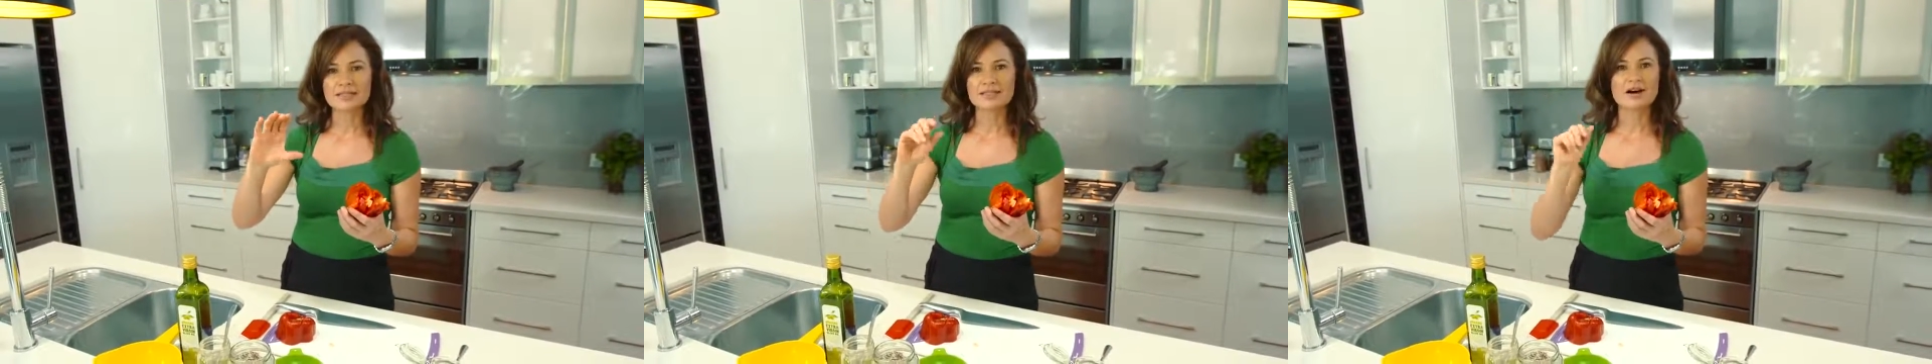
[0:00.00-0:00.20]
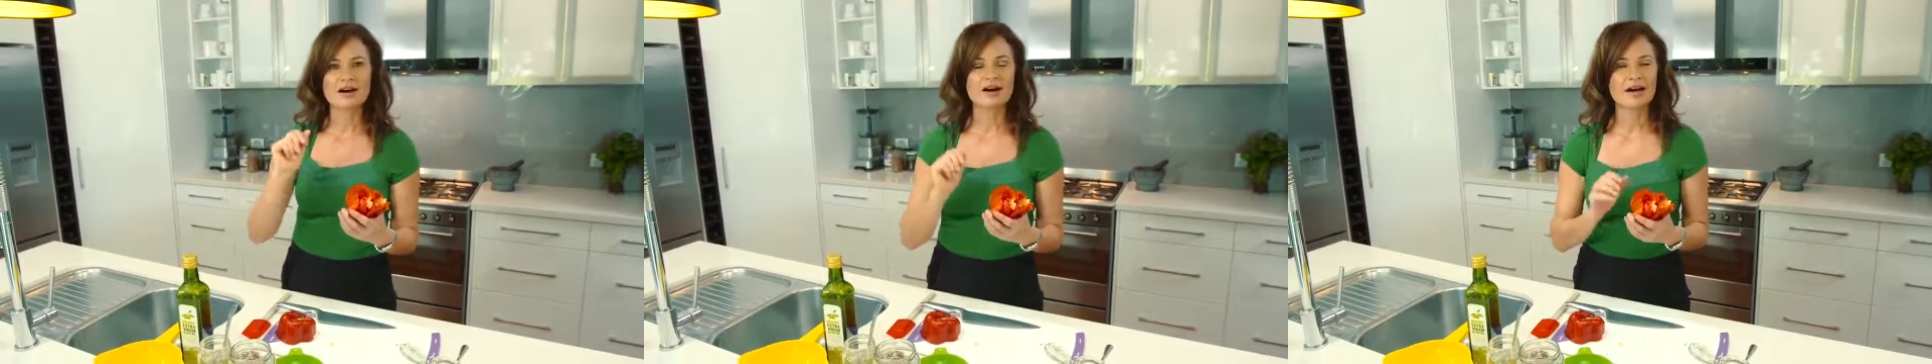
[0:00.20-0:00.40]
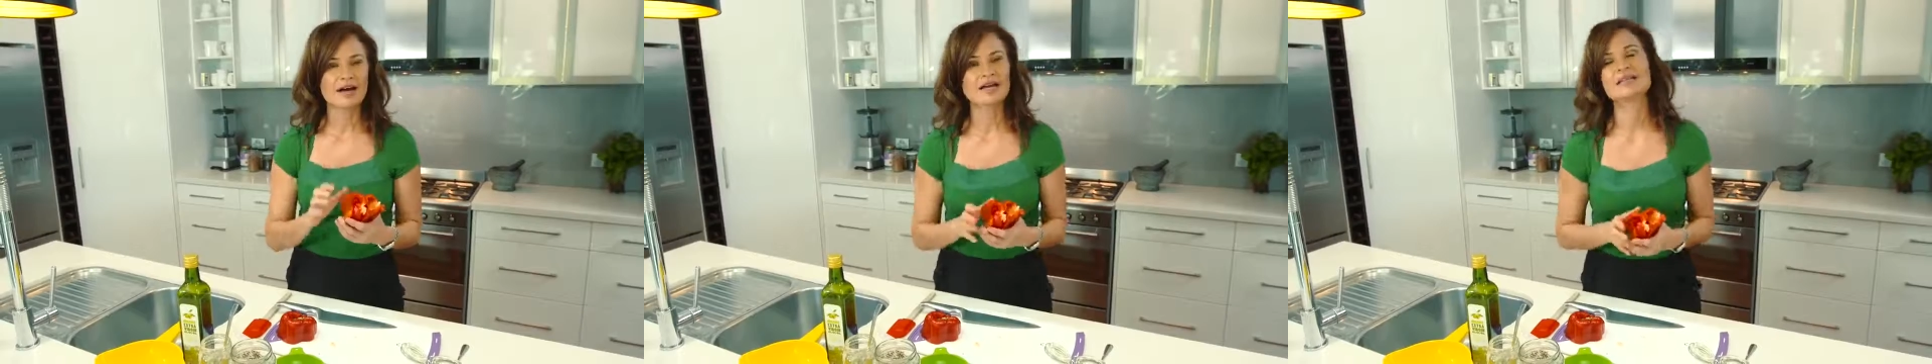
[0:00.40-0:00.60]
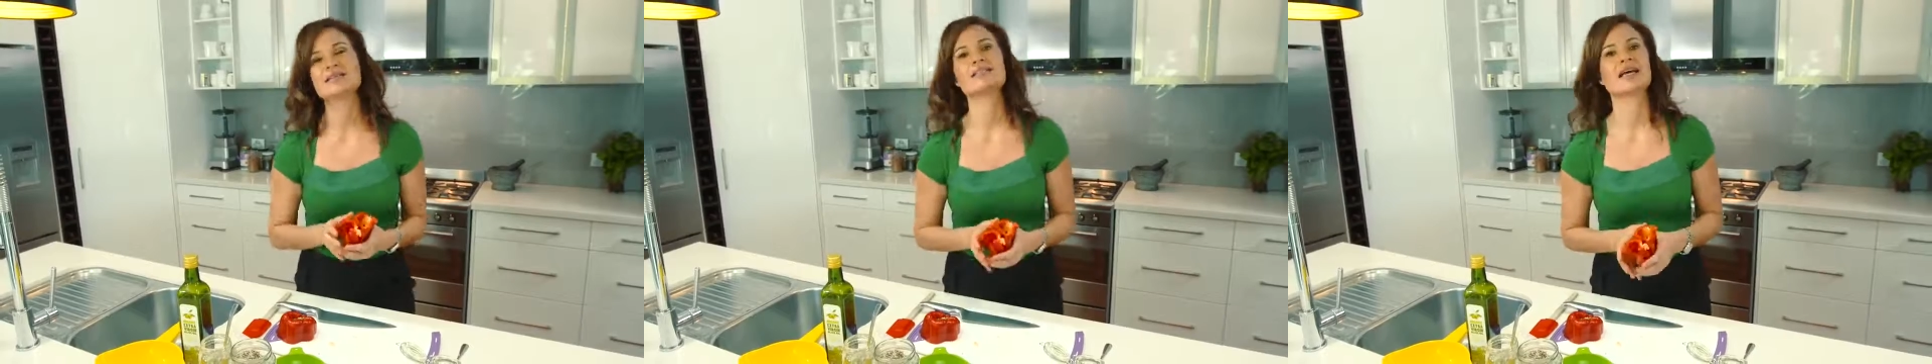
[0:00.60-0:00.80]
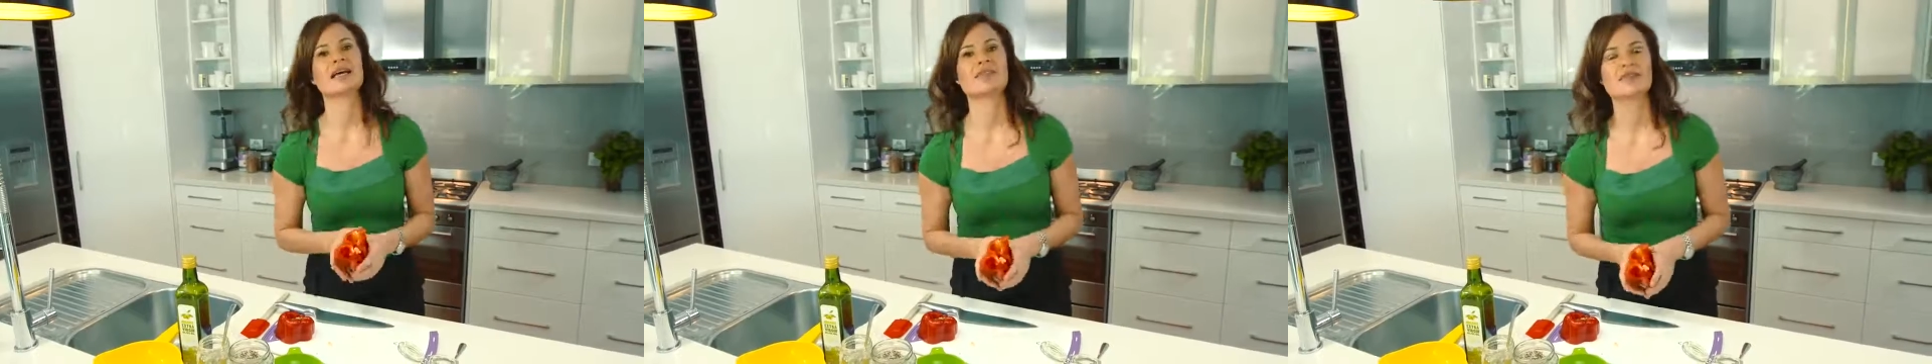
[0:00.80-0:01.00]

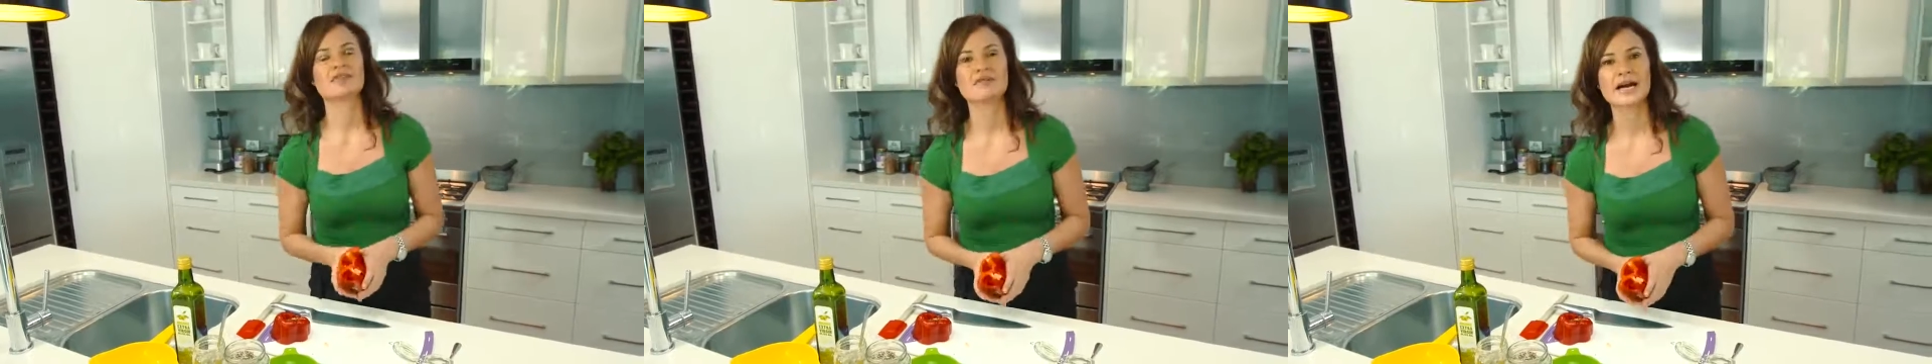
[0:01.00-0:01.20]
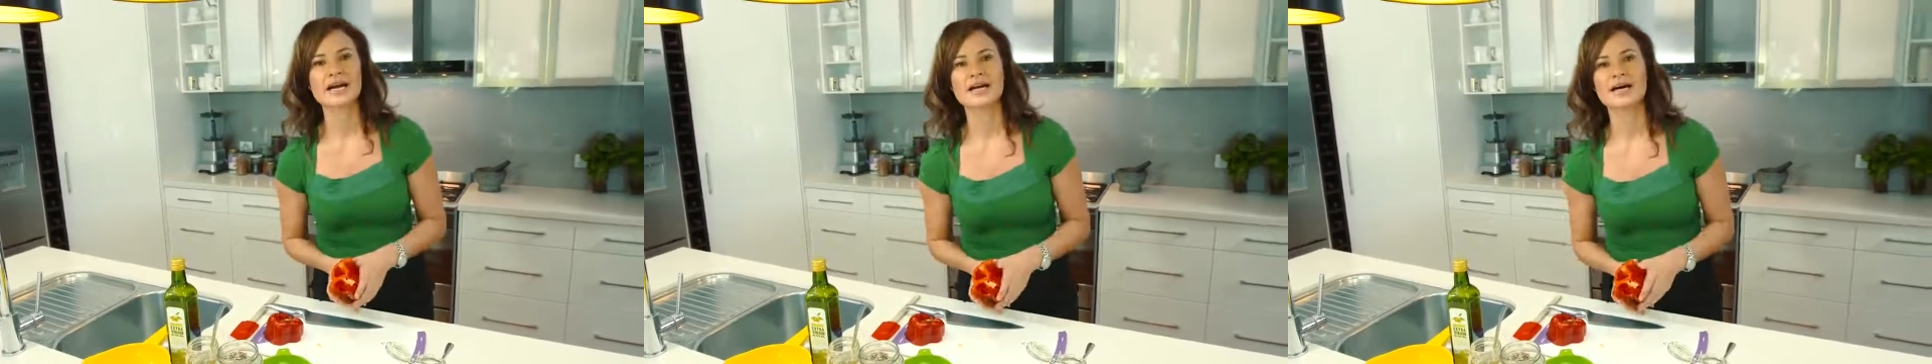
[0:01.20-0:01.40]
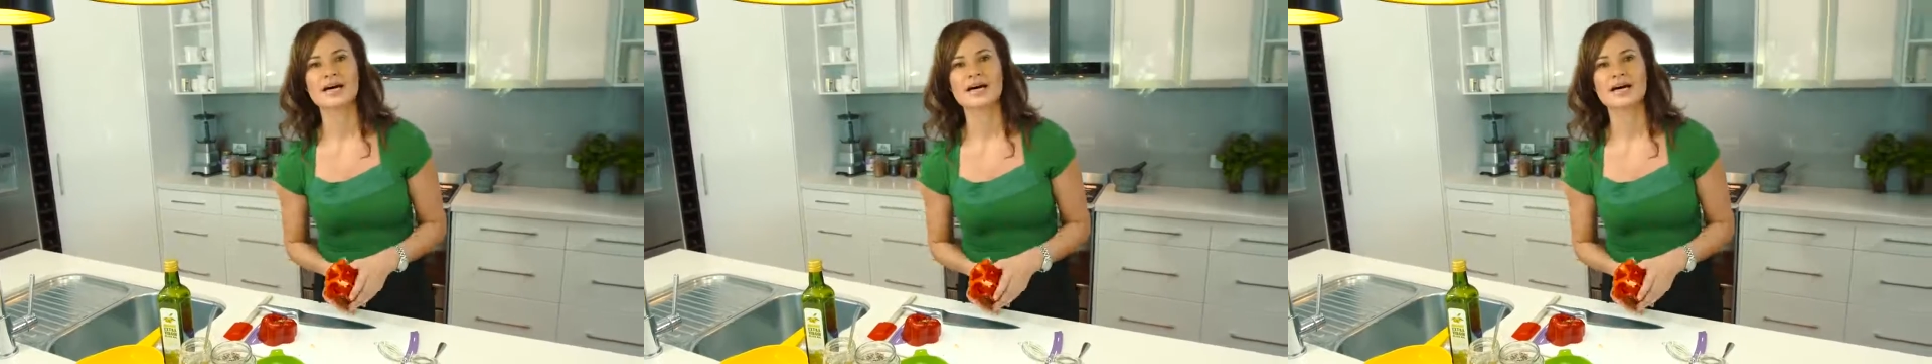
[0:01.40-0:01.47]
size and the right